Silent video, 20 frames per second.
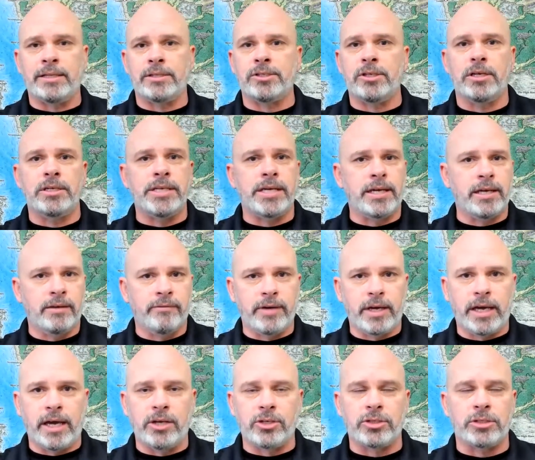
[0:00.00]
I didn't start
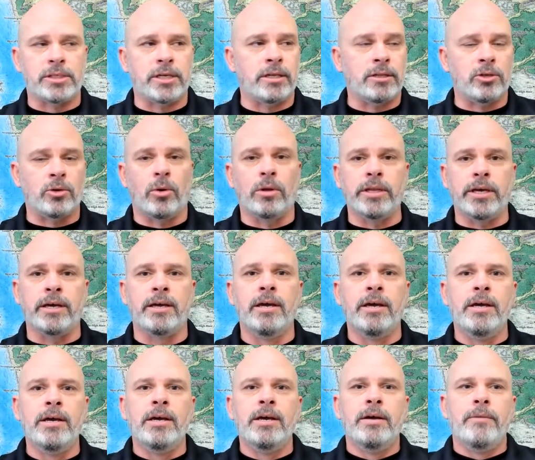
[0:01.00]
taking vacations. I didn't do all
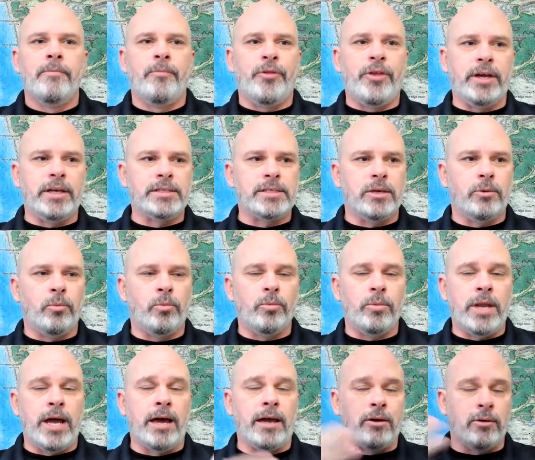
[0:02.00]
the things that
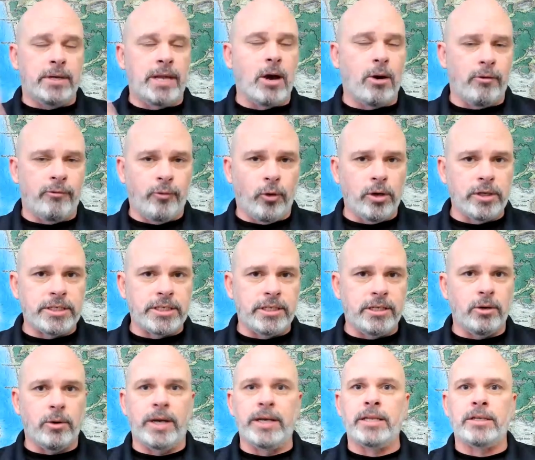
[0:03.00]
I could now afford
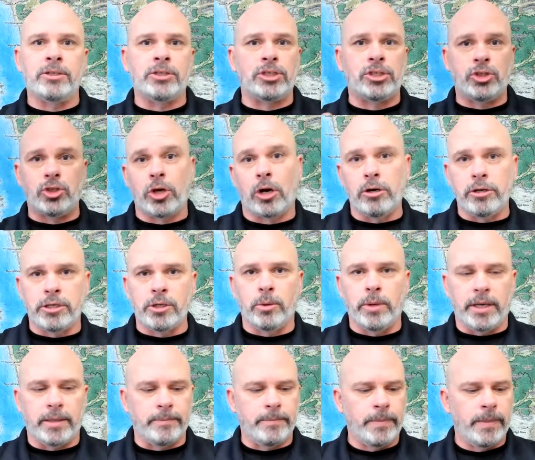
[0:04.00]
to do. I didn't just start
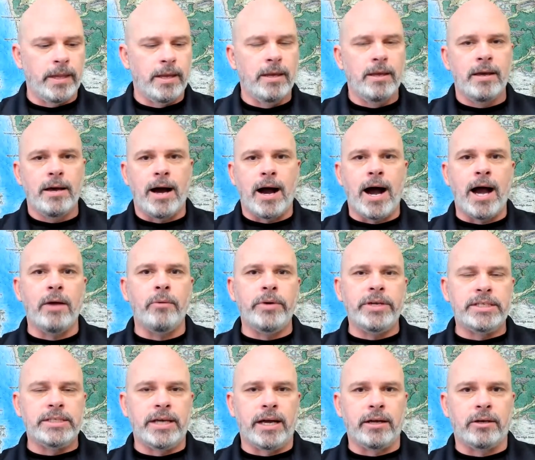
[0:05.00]
doing. I
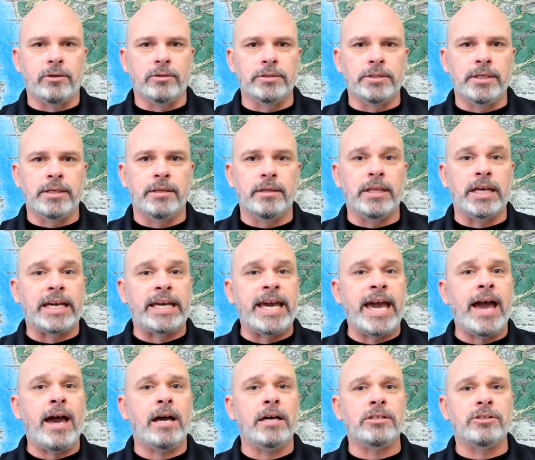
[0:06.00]
recycled the
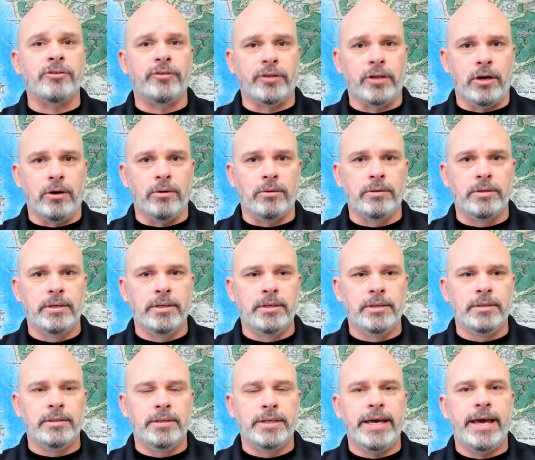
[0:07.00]
cash flow
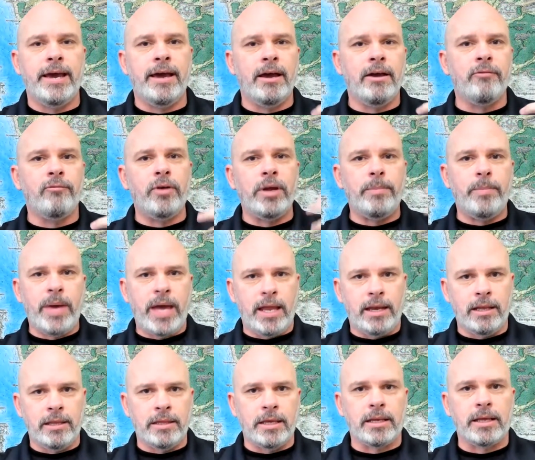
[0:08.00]
every
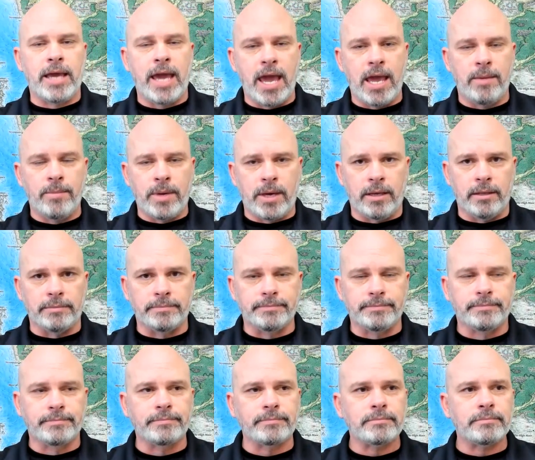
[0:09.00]
penny that came
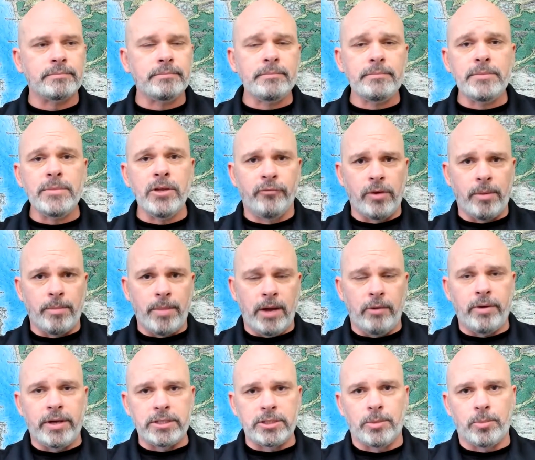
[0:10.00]
in
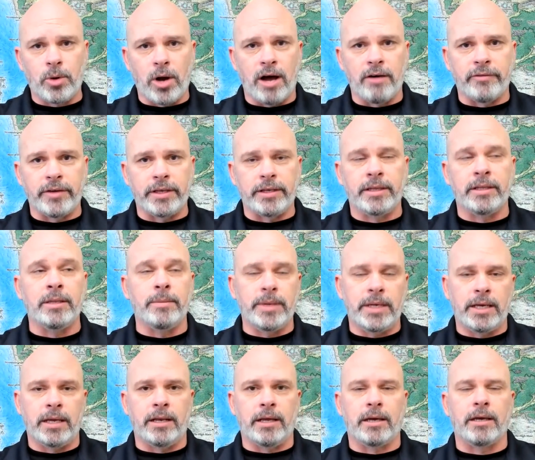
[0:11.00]
from my rental profit in
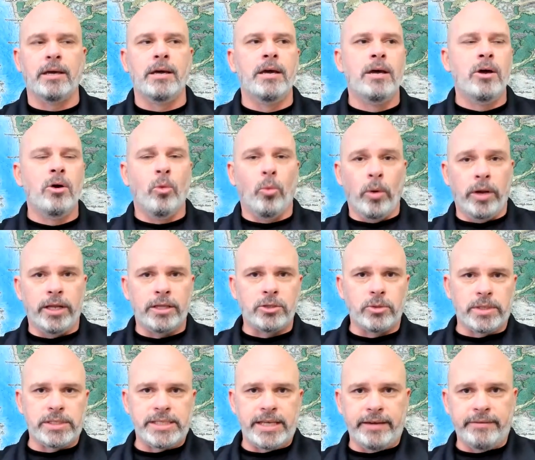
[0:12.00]
the beginning went
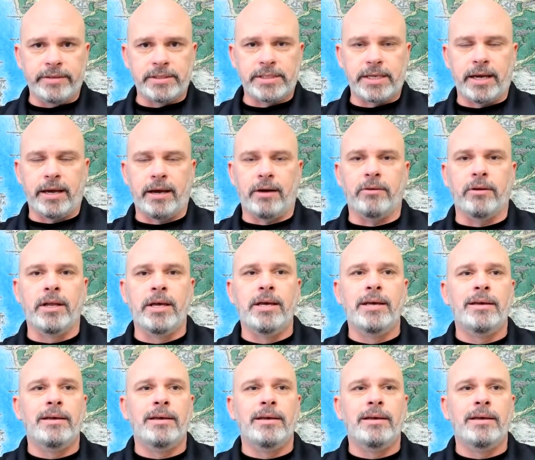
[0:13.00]
into a savings account.